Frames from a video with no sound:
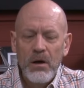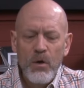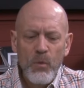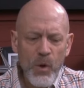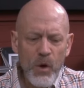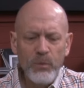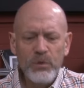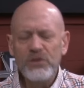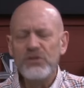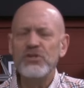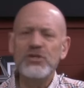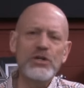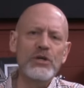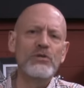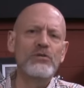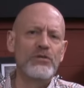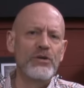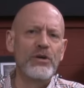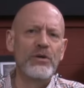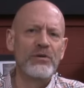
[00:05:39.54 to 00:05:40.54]
What would
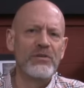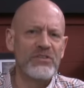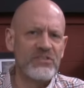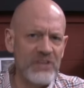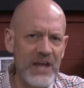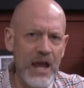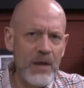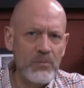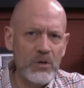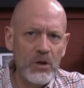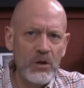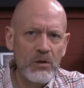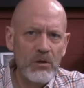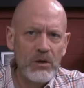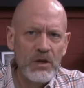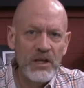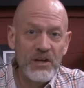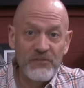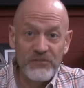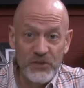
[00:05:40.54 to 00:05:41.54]
you do,
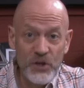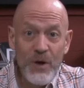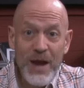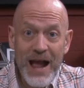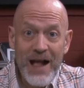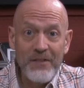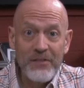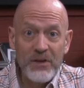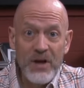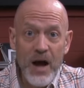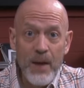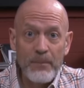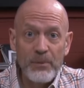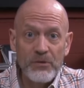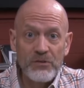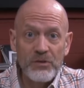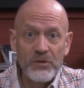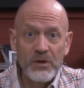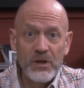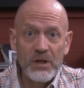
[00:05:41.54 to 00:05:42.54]
Samuel, if you had the
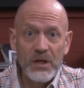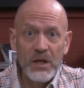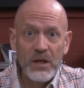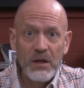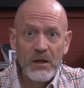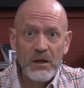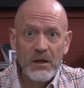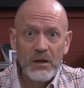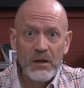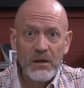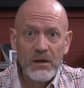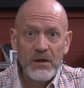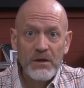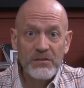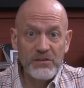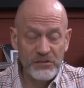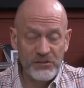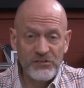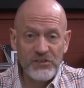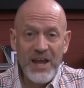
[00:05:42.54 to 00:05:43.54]
opportunity
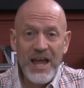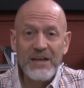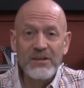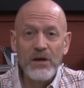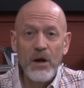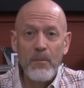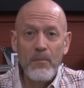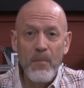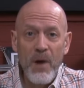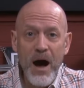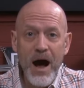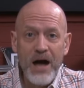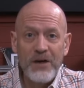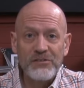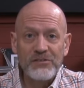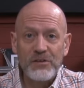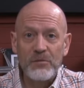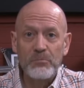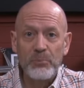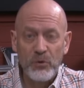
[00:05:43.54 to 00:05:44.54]
to stand in a
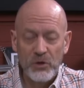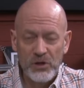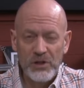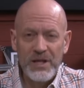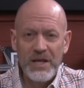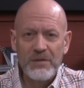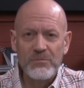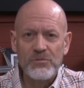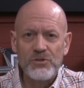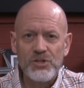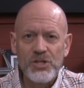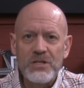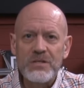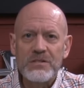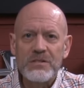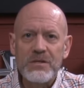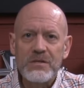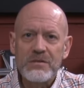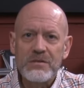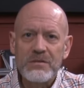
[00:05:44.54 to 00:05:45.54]
mosque and proclaim
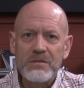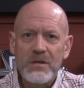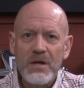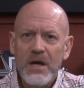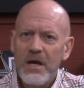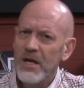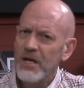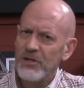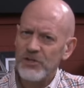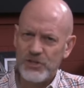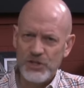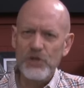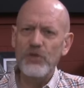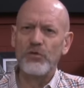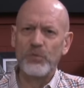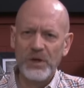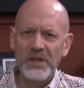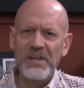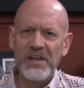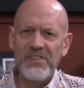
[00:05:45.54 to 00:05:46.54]
Jesus? Do
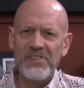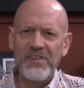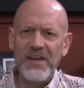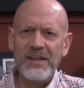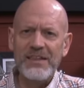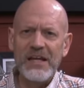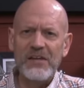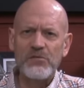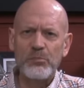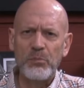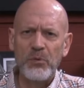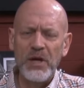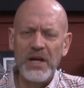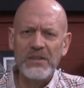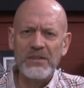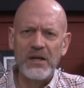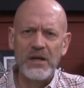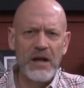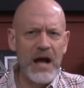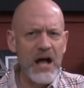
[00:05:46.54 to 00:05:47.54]
you really think that's
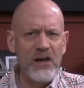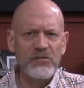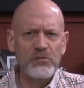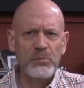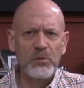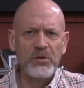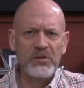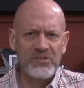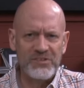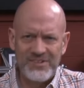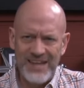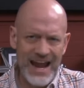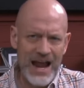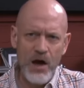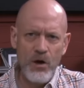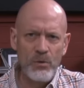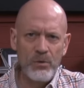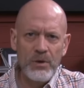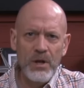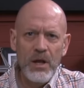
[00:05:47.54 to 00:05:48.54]
bringing the gospel
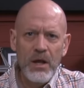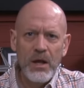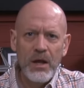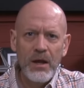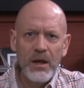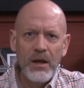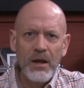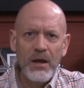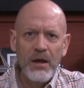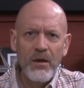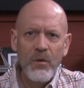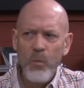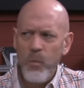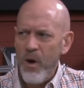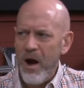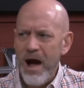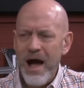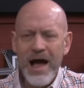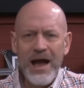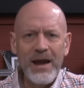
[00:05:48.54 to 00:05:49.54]
down?
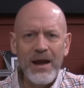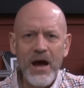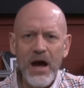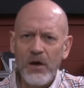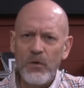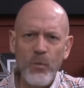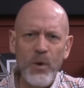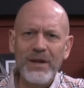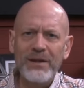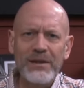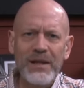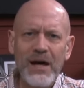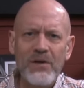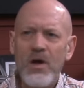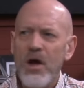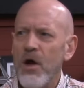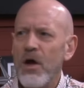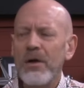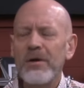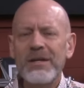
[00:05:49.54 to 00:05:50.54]
Why? On what
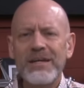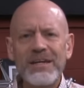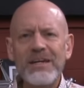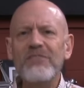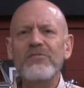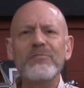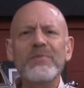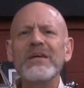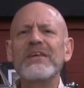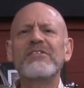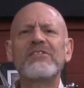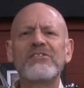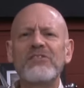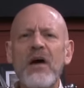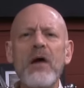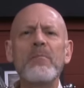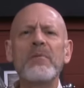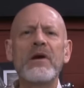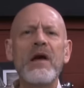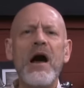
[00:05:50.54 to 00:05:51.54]
love? Give me
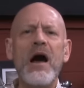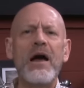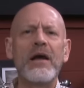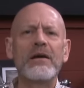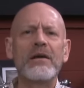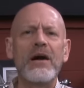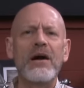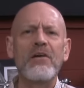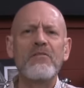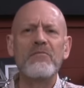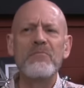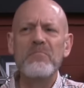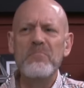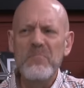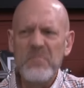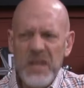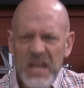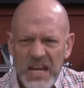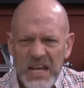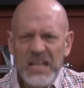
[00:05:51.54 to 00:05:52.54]
some kind of
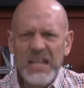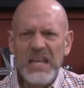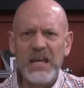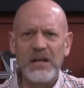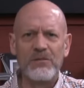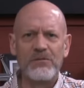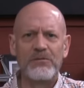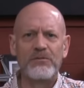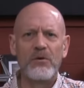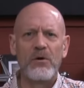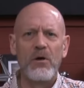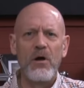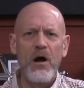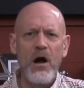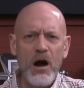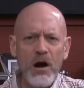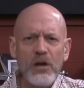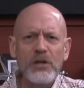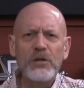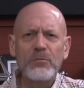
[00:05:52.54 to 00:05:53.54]
meaningful
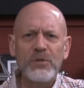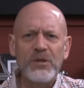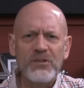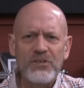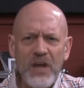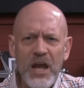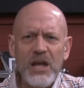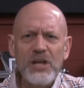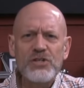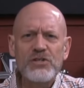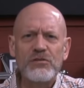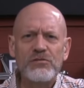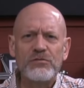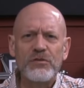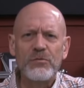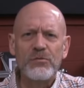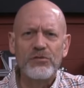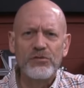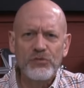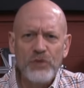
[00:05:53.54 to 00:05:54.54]
argumentation
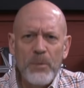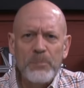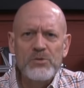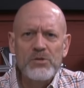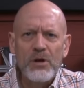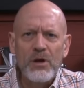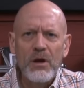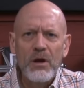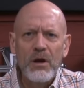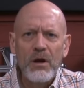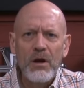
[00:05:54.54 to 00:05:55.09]
from Scripture.